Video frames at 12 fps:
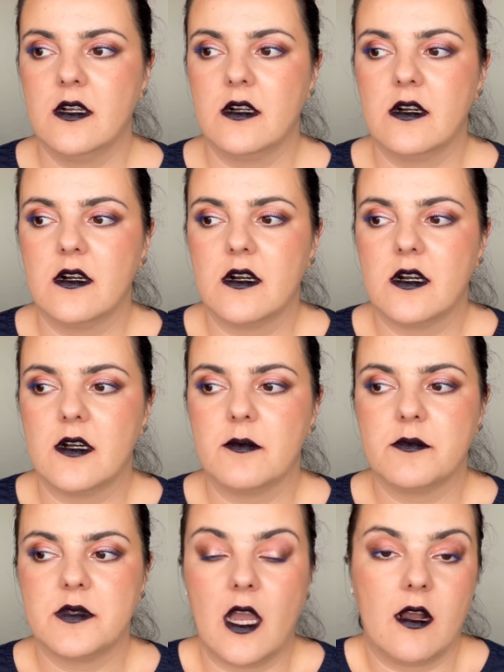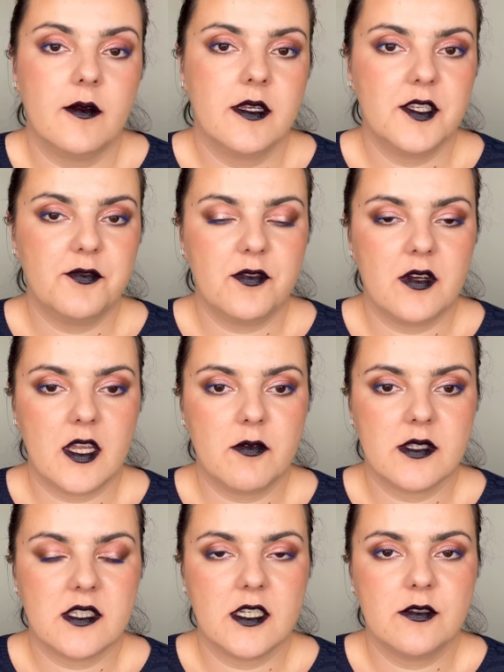yeah, if you like
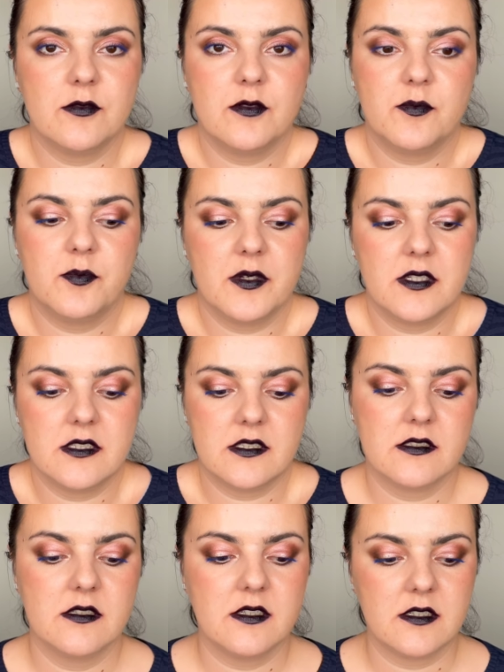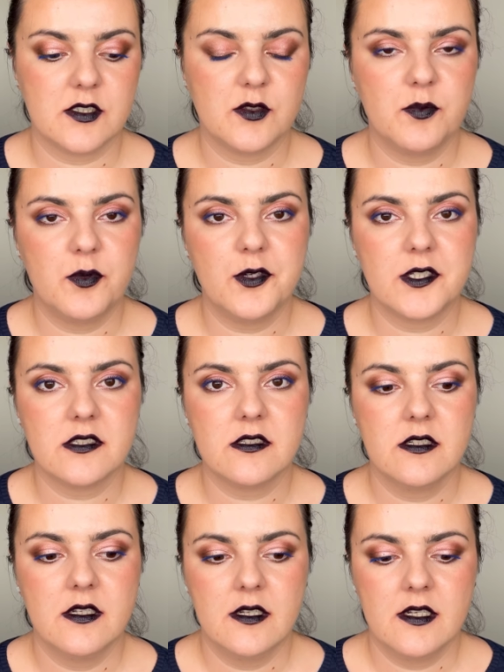what I do, please support
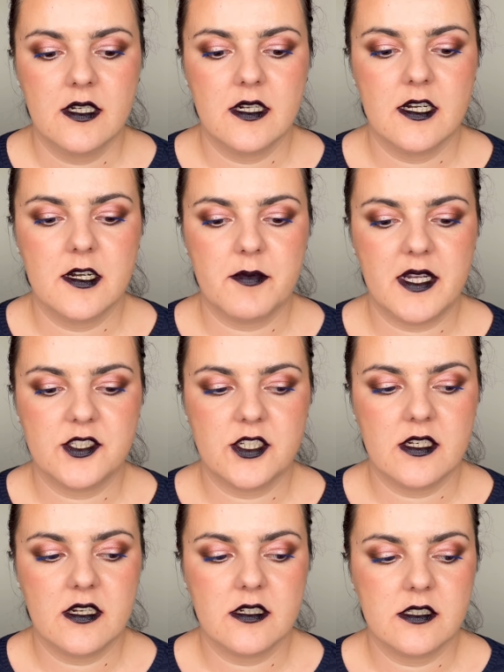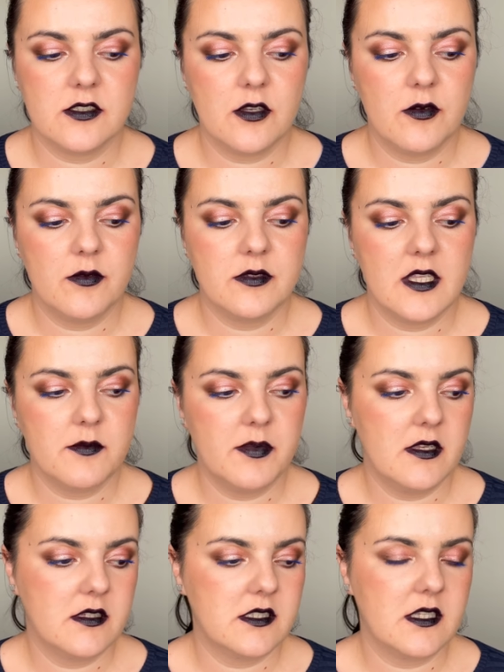my channel. So that
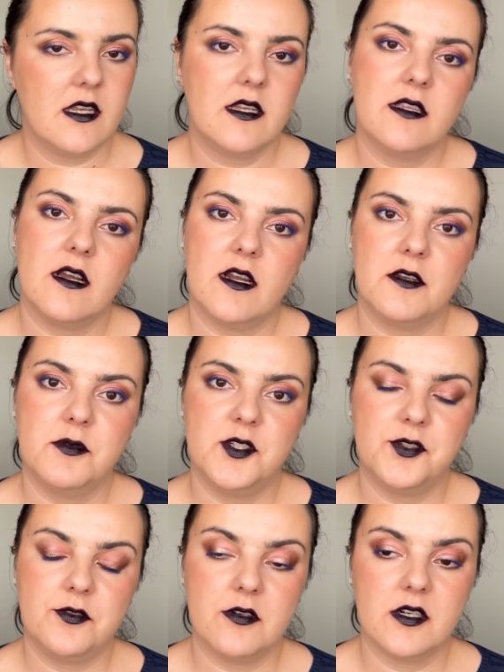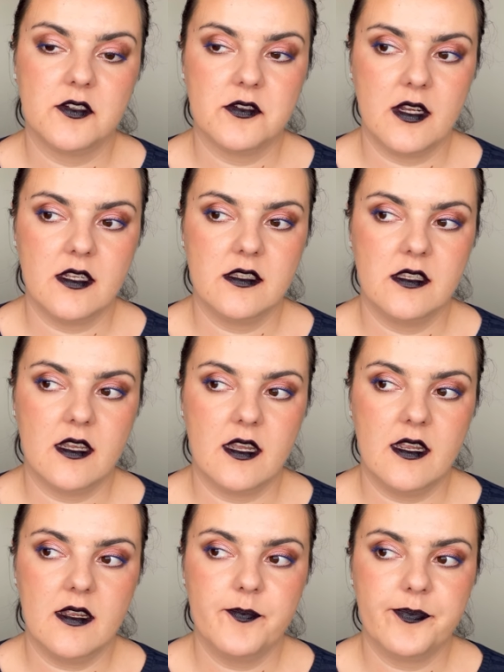being said, I wish you a great
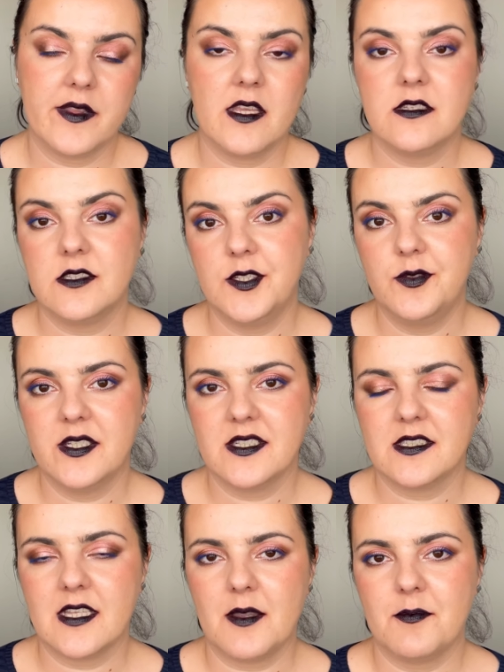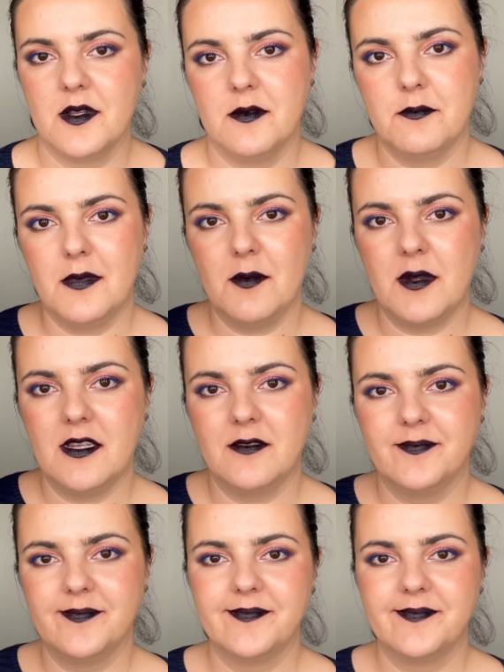day and see you next time. Bye bye.